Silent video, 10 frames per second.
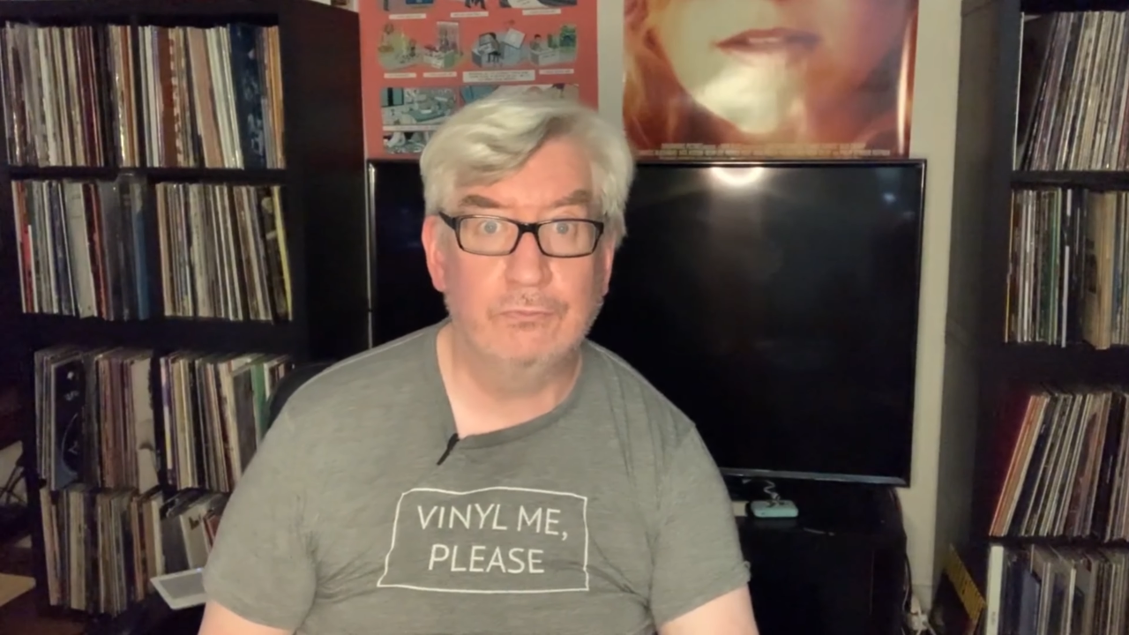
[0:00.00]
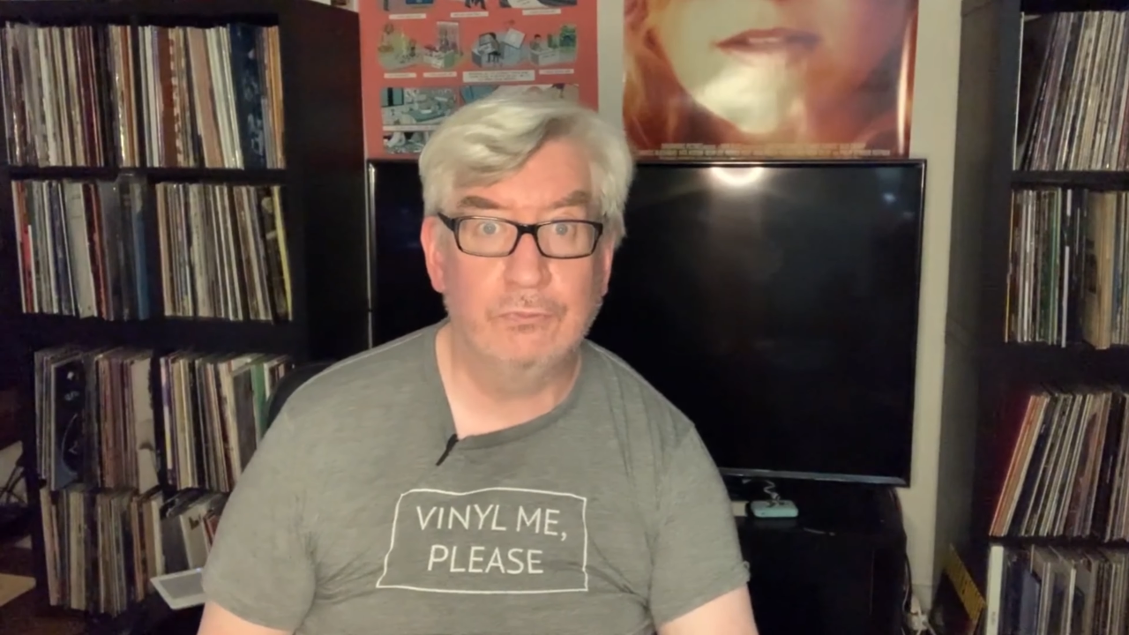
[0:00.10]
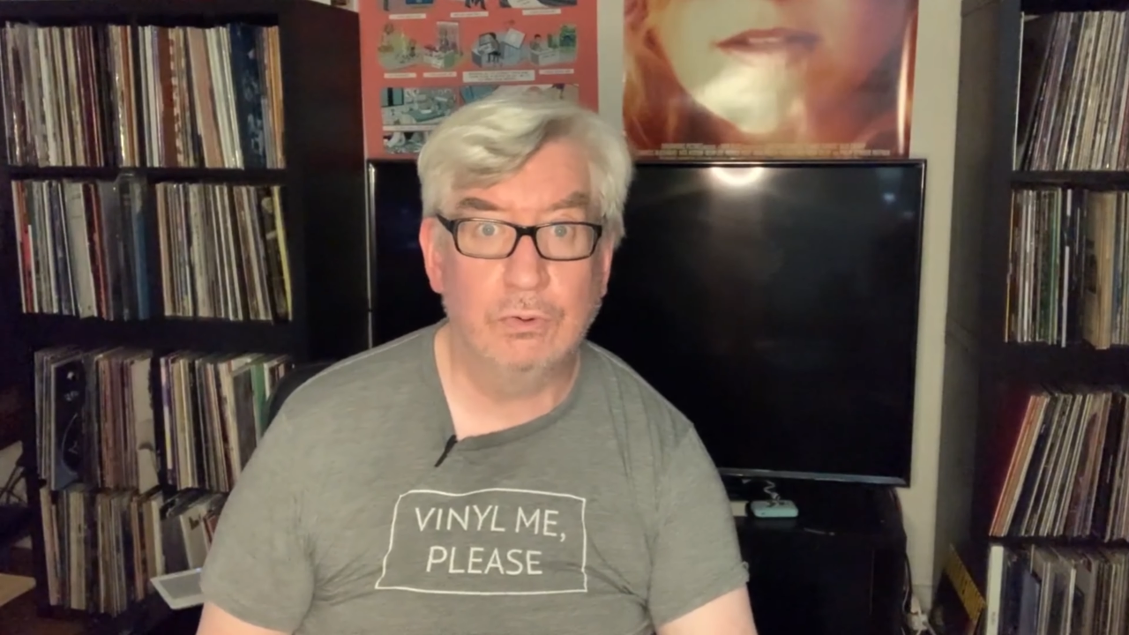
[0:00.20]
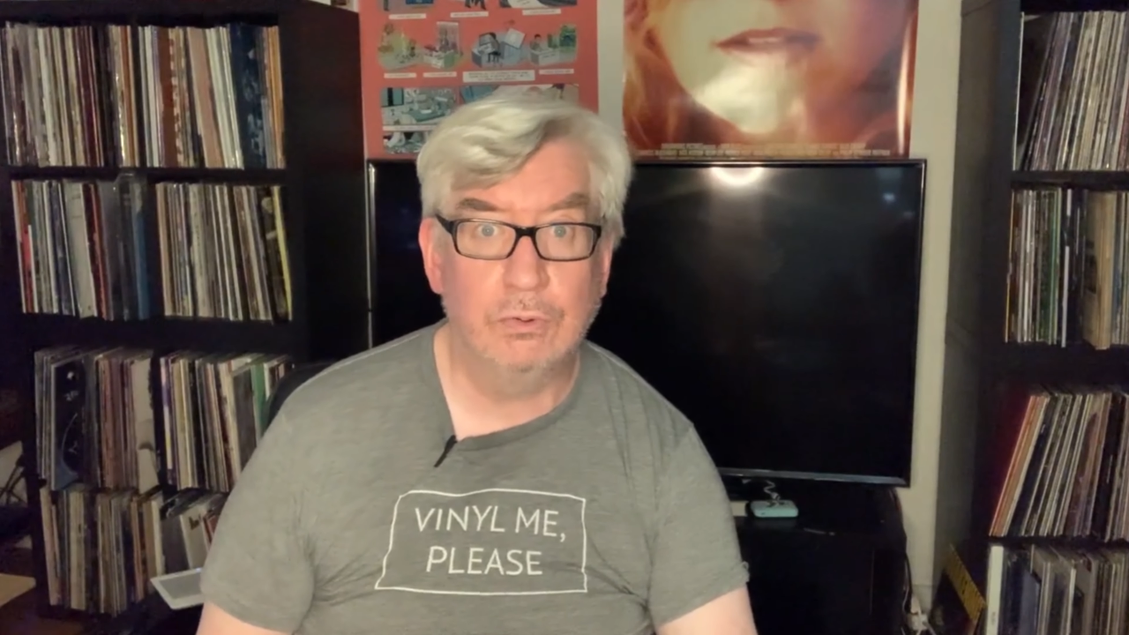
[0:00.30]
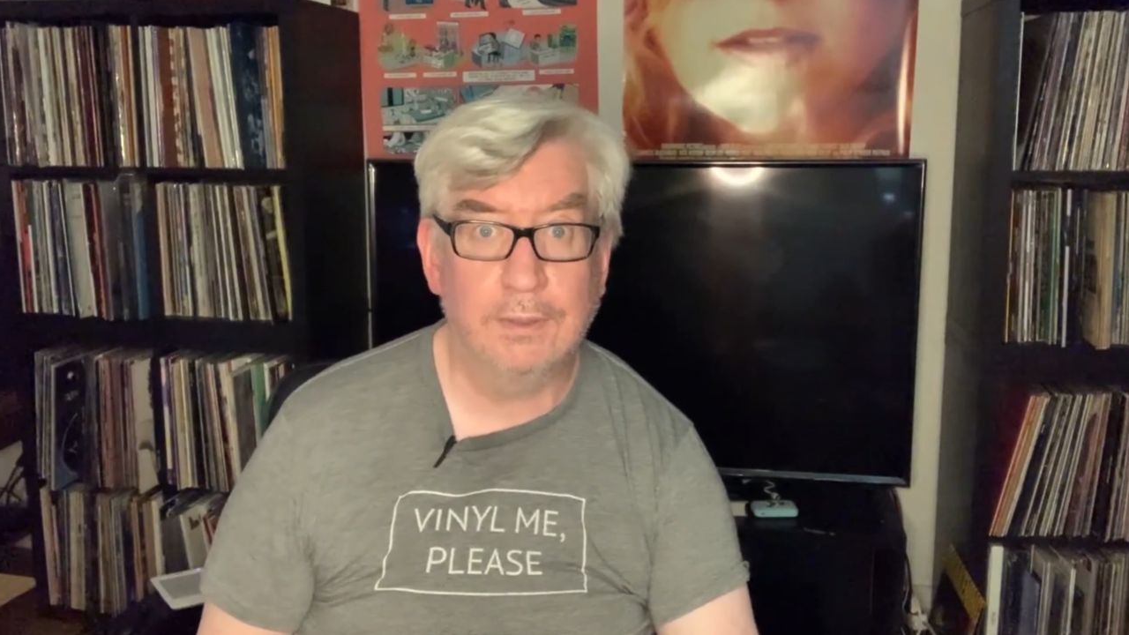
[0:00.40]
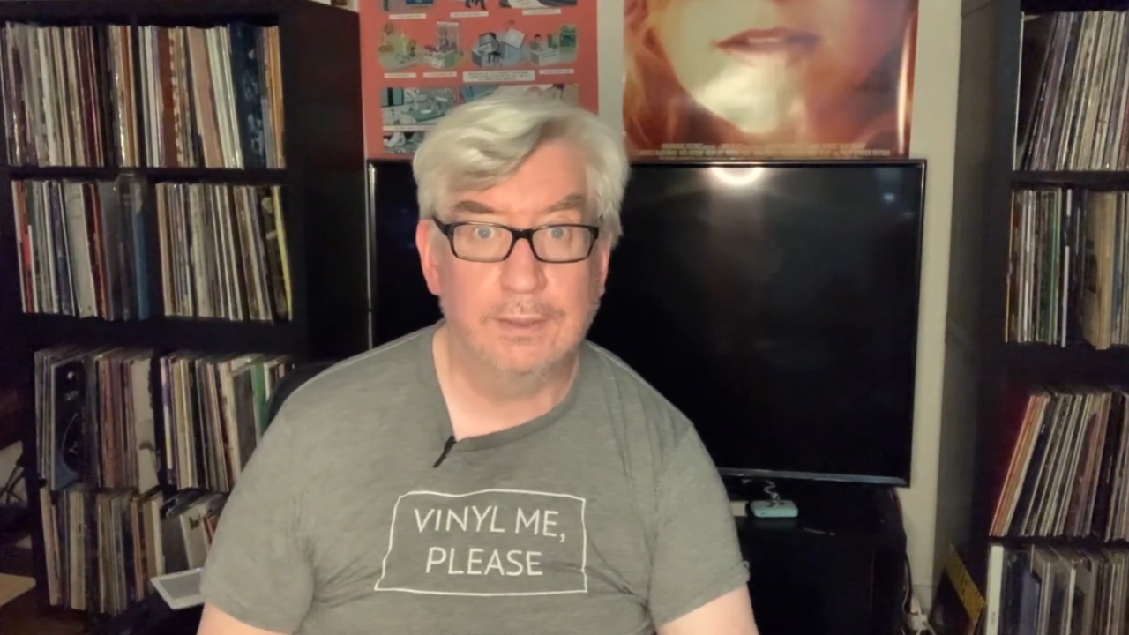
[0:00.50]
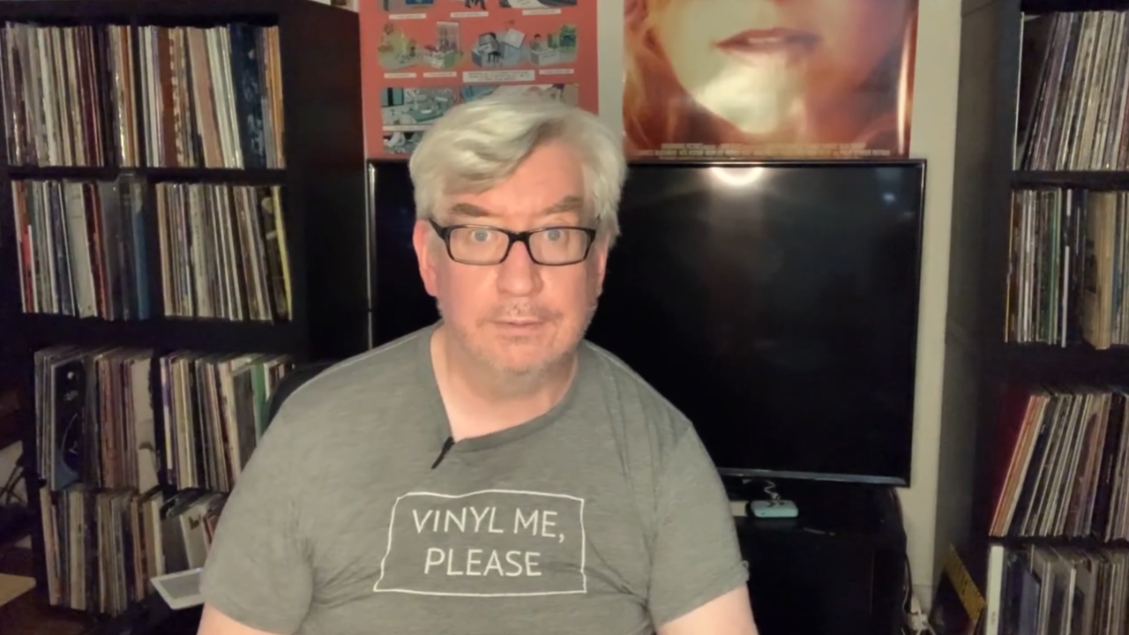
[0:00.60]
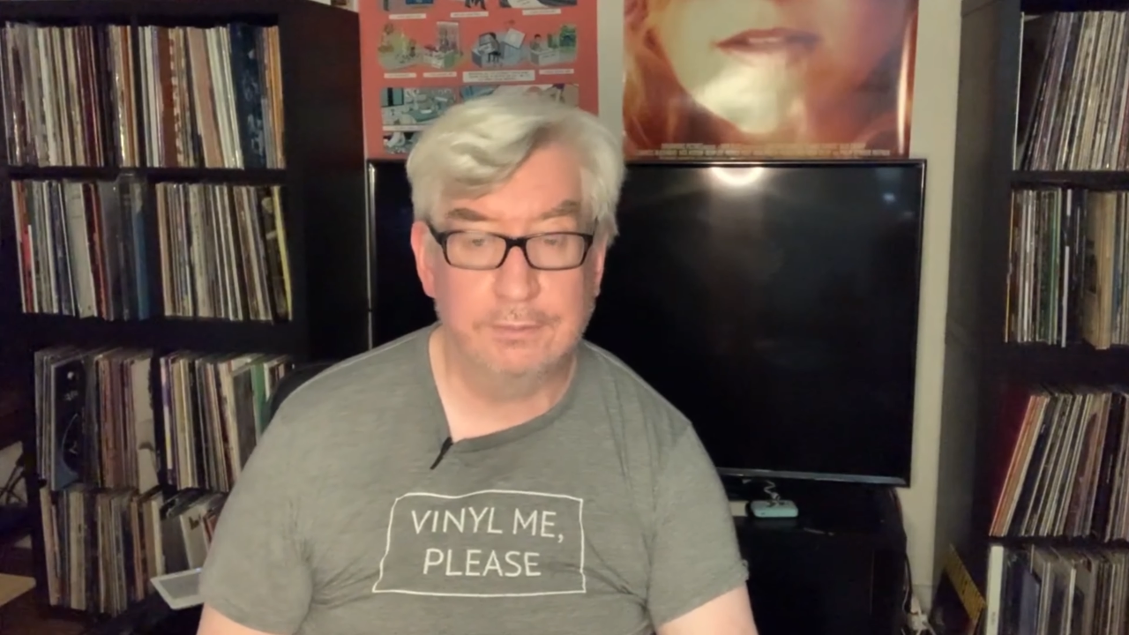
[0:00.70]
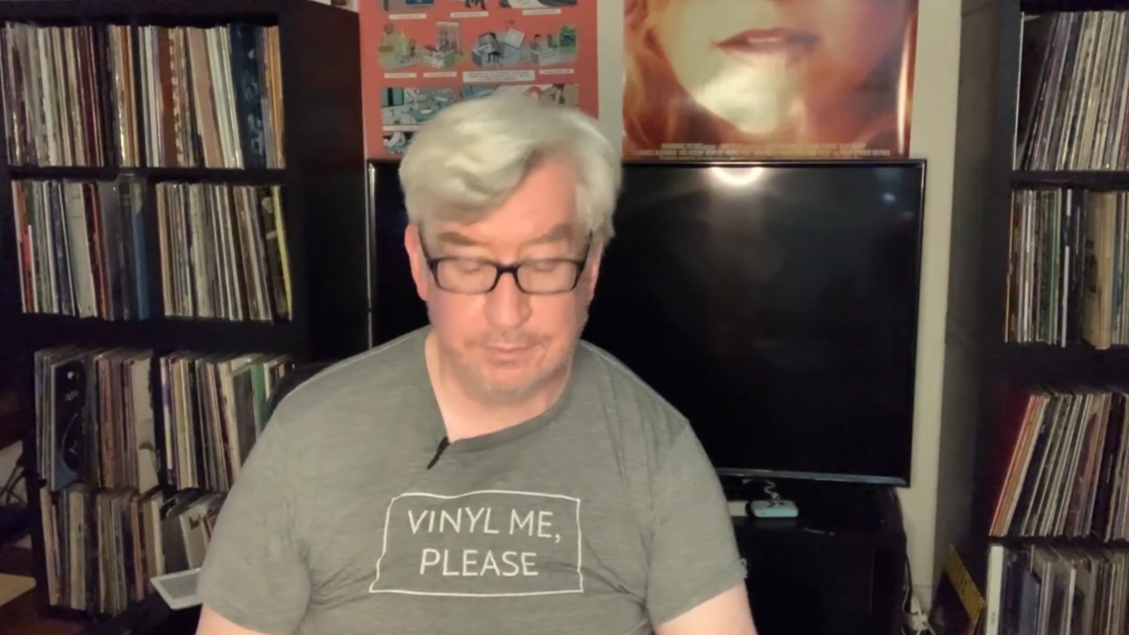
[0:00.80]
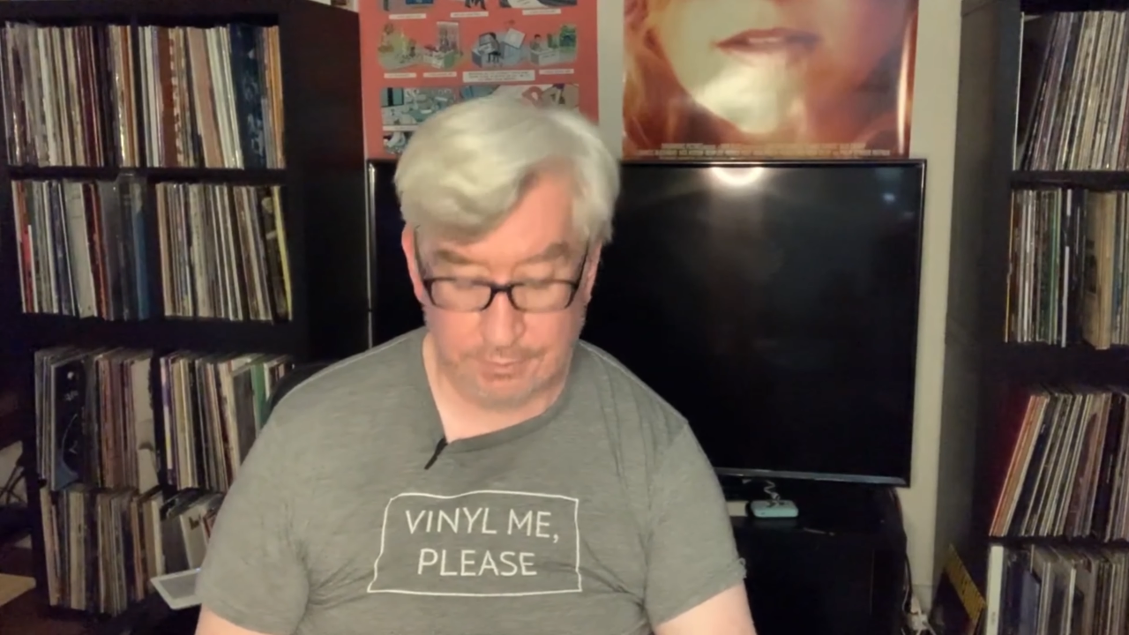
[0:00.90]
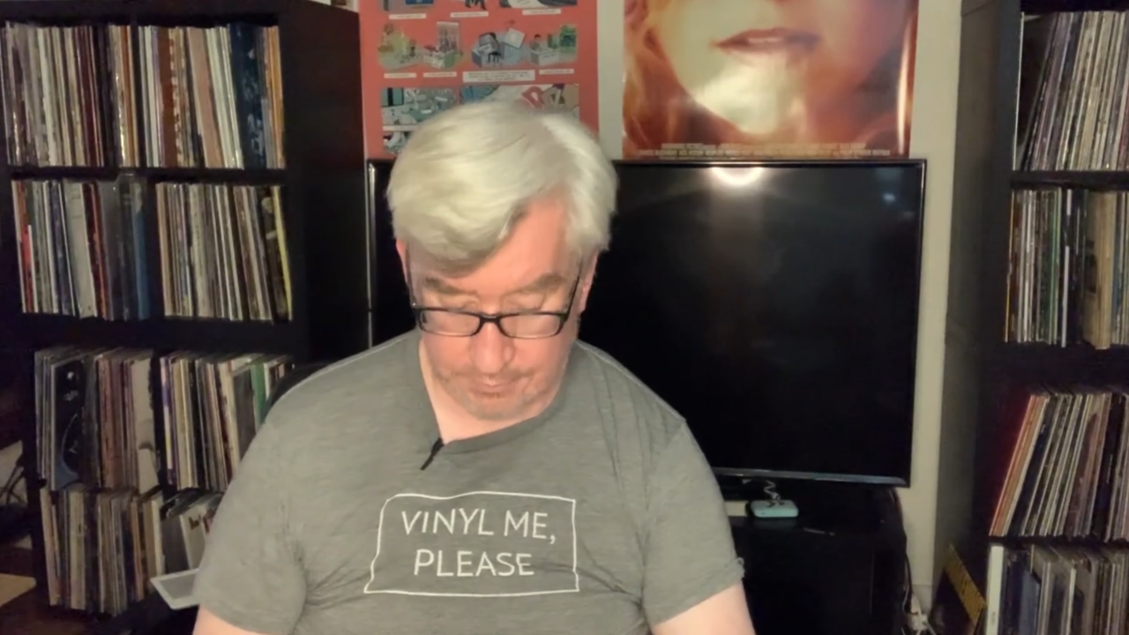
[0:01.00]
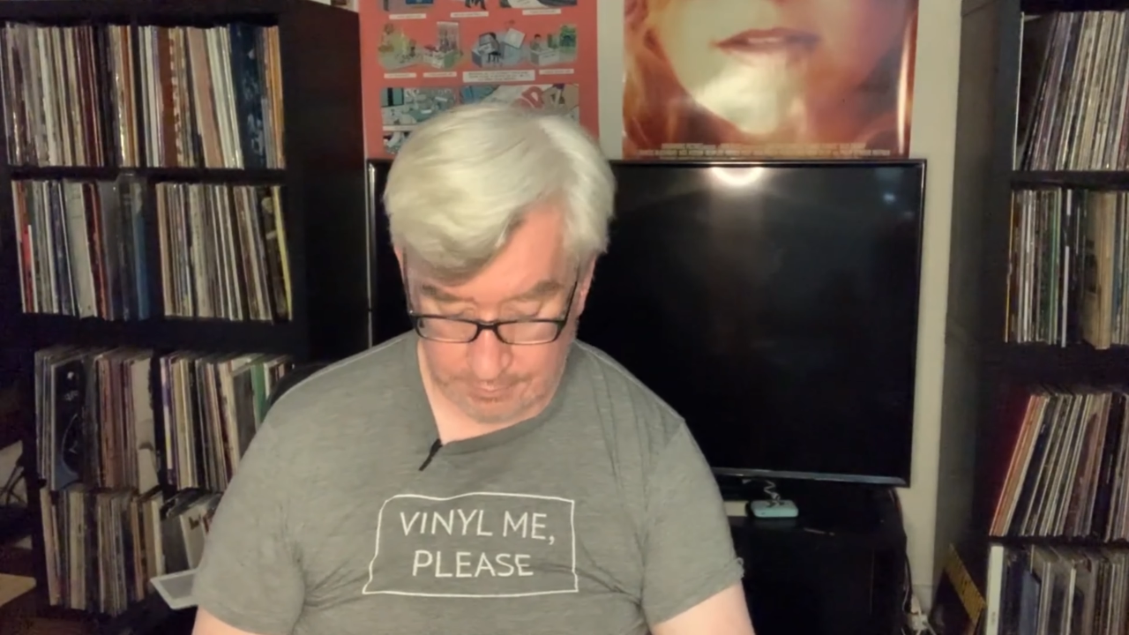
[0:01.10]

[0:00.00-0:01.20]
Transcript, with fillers: four records